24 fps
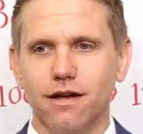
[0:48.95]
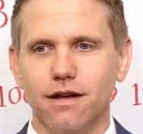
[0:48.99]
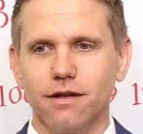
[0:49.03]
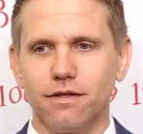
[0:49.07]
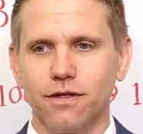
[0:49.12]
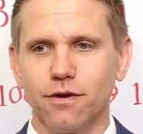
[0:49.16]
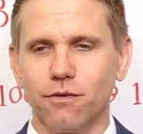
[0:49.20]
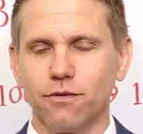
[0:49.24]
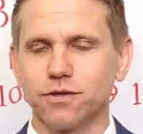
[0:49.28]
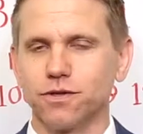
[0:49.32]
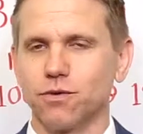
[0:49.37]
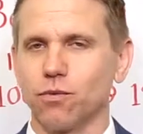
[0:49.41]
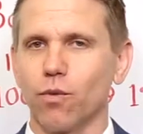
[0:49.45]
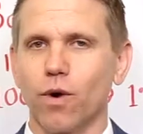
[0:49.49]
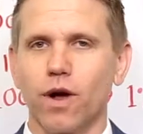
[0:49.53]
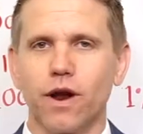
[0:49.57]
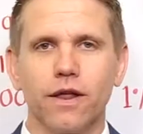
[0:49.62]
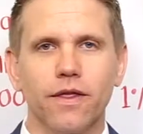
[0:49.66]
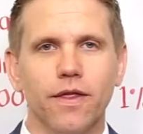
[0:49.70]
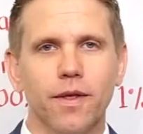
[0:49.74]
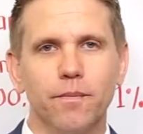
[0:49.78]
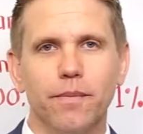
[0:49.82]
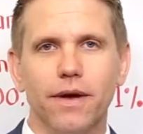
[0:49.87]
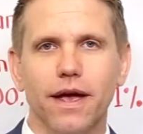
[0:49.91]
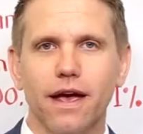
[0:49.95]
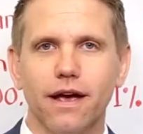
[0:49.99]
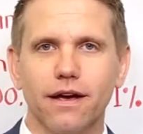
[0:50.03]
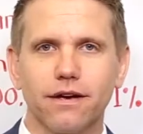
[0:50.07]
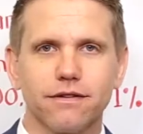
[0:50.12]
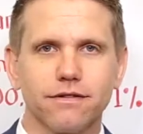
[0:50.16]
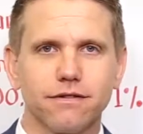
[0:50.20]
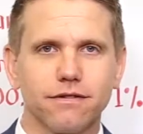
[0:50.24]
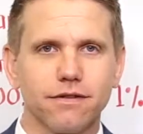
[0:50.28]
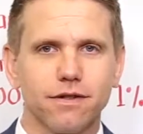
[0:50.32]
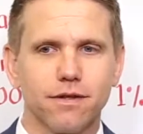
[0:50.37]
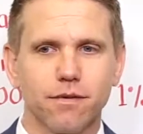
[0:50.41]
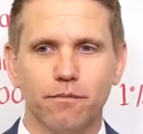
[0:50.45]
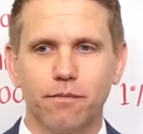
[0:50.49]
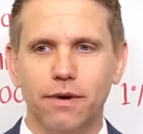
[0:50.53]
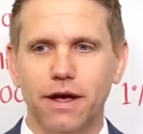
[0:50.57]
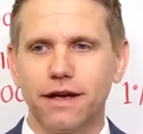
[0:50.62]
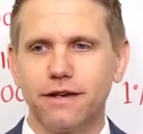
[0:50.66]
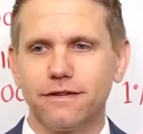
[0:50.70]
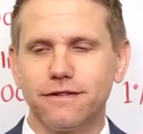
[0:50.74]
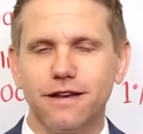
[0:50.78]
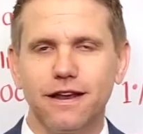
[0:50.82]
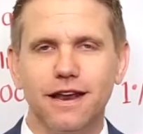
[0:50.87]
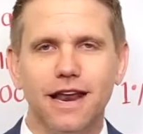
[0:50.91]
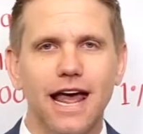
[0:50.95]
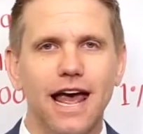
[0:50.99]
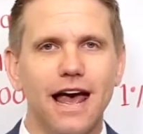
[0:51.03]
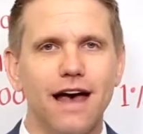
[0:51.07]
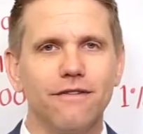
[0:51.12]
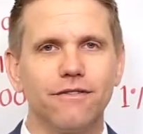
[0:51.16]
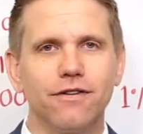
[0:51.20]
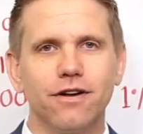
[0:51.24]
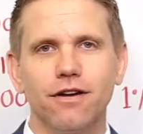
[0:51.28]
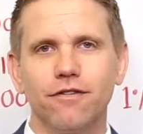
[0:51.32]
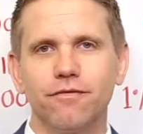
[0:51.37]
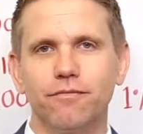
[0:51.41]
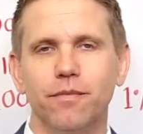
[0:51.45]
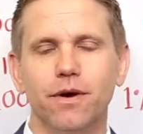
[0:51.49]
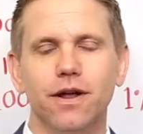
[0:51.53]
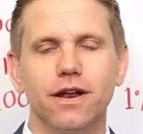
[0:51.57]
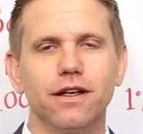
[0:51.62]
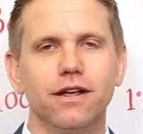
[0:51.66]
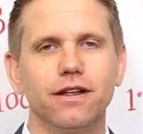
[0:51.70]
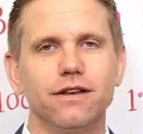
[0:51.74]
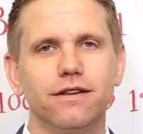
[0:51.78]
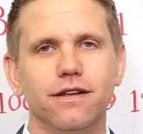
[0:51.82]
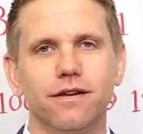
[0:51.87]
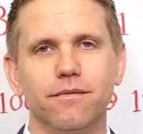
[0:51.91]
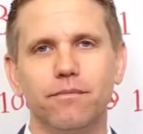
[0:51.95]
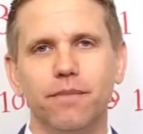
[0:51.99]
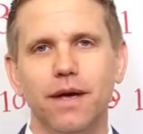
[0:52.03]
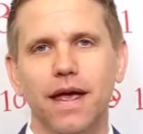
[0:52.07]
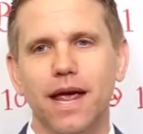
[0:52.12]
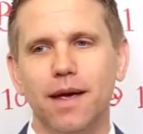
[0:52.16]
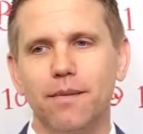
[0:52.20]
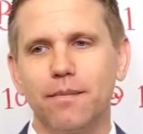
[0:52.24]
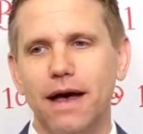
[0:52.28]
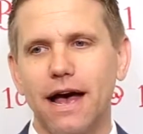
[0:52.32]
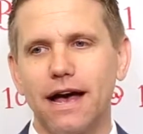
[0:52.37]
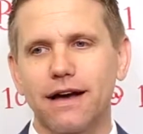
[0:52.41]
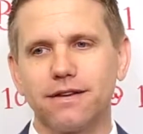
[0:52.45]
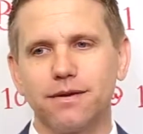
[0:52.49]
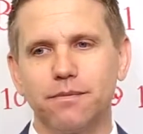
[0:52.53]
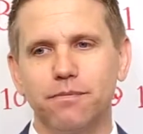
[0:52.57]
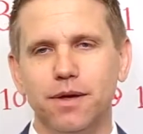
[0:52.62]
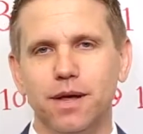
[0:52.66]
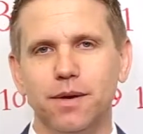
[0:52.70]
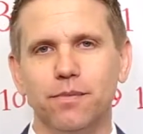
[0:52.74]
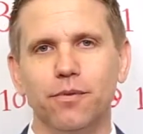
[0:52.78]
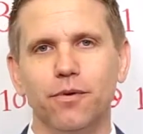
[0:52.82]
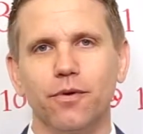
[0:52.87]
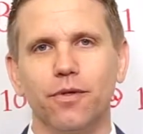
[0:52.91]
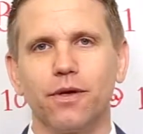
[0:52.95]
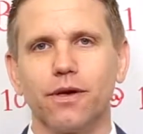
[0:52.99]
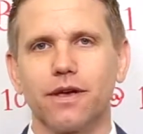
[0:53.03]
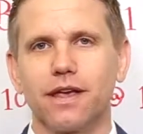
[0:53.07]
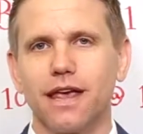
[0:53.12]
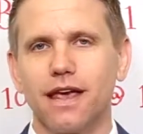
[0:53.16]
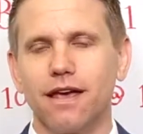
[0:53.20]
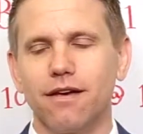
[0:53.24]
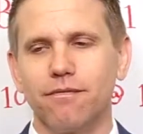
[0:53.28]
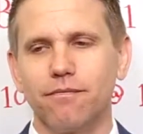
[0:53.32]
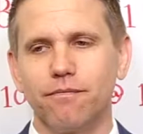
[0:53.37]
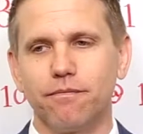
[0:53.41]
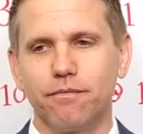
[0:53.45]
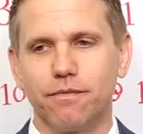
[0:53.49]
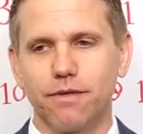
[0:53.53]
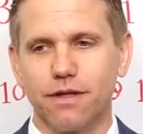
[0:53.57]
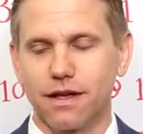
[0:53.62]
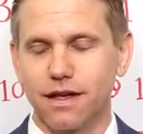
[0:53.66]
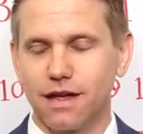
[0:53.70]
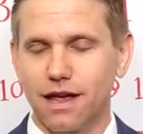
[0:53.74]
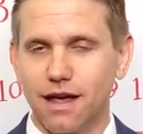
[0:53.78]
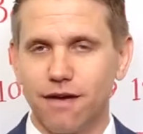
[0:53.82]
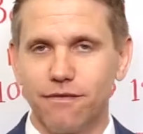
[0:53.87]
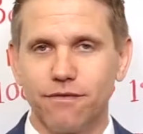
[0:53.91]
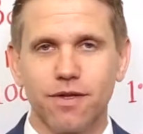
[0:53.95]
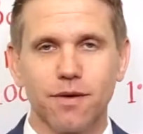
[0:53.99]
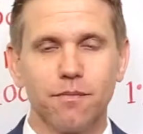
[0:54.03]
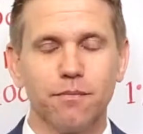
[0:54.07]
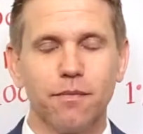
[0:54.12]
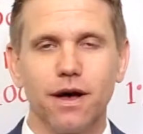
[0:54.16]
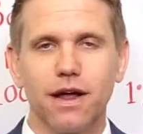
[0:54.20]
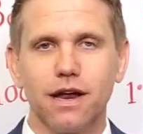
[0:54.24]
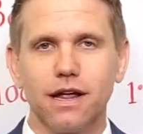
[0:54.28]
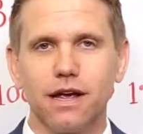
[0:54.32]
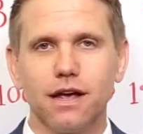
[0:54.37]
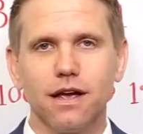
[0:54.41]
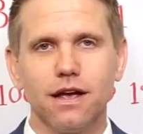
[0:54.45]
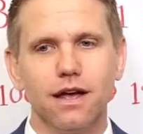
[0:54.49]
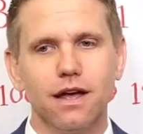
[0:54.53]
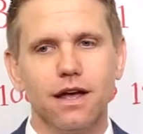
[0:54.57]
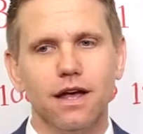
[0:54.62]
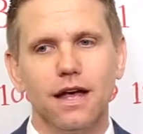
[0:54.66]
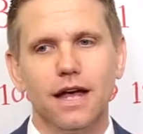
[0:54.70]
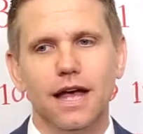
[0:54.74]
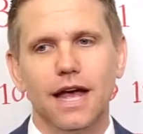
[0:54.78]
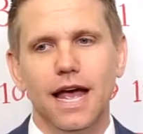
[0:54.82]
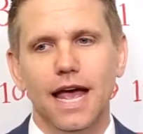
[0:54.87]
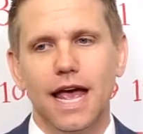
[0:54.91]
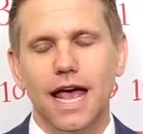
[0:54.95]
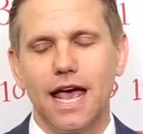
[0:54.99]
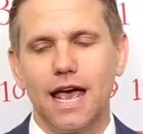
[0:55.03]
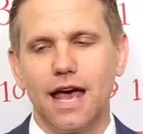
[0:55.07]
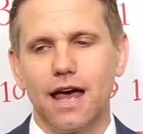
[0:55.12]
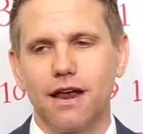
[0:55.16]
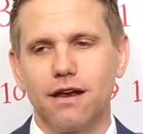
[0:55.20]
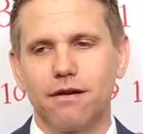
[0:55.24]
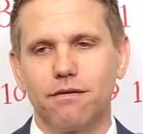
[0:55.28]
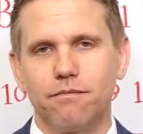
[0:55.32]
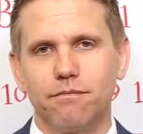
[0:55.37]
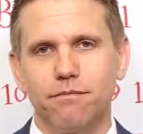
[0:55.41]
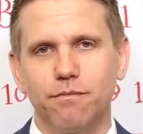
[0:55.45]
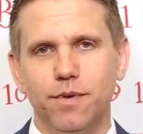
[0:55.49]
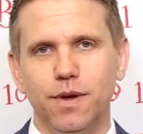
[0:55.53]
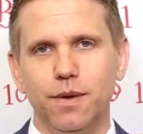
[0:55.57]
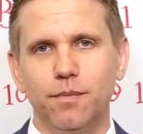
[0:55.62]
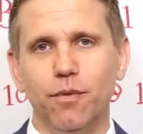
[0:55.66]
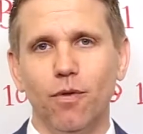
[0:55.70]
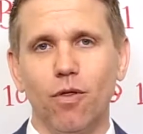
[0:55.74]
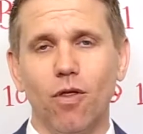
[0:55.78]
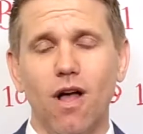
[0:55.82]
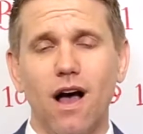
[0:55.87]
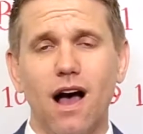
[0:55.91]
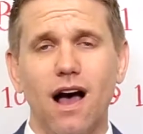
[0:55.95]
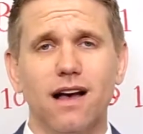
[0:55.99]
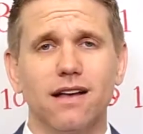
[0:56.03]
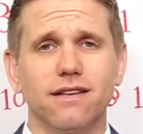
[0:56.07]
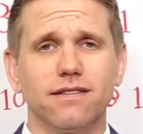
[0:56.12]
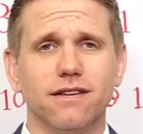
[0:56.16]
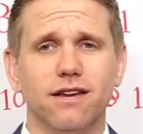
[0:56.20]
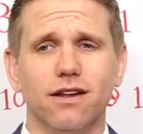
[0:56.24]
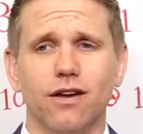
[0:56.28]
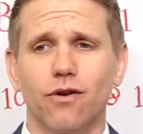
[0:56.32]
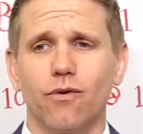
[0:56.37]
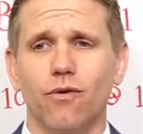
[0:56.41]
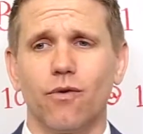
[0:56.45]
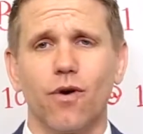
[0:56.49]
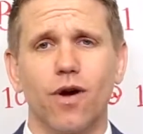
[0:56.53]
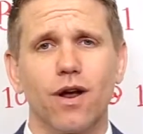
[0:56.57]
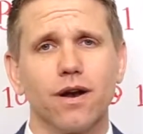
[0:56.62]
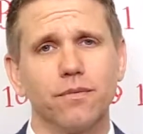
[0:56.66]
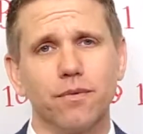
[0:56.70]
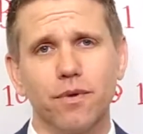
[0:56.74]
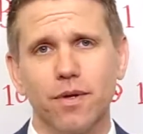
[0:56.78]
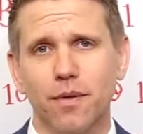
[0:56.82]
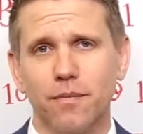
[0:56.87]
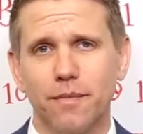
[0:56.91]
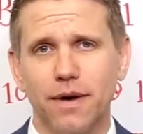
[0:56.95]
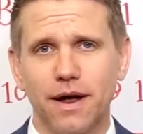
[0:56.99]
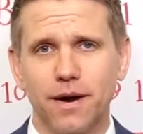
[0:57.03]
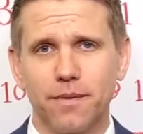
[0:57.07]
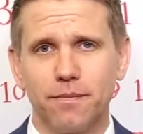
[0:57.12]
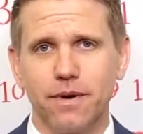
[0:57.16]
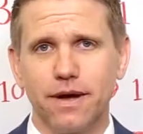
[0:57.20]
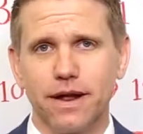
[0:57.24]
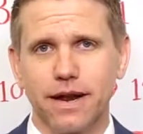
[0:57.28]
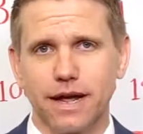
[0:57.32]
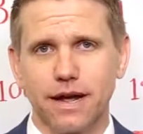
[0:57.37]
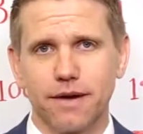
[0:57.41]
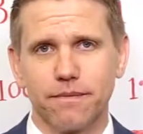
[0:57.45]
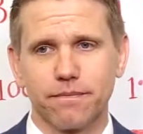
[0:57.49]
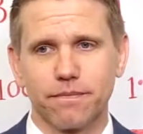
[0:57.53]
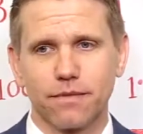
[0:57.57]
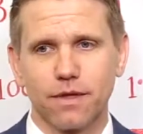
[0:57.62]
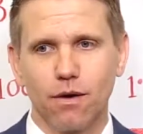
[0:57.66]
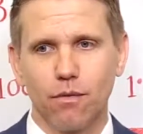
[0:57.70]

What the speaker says: there was a run on the banks. The banks didn't have enough money to pay back to people that gave them money, and people lost an incredible amount of money.